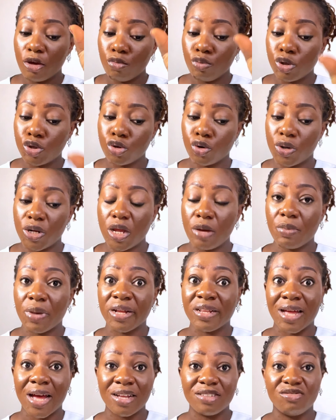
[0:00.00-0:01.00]
with your name
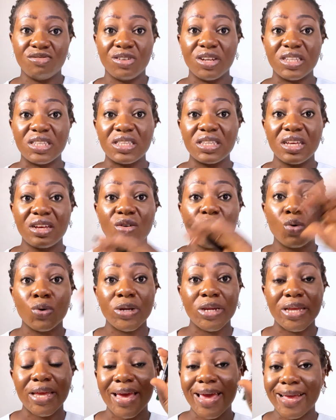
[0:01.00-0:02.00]
and address on
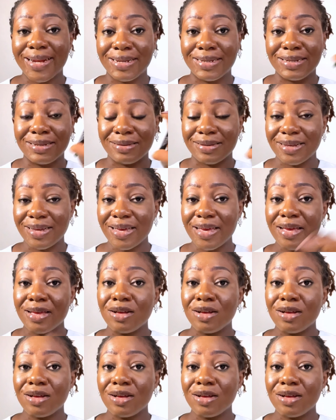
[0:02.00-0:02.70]
the heading,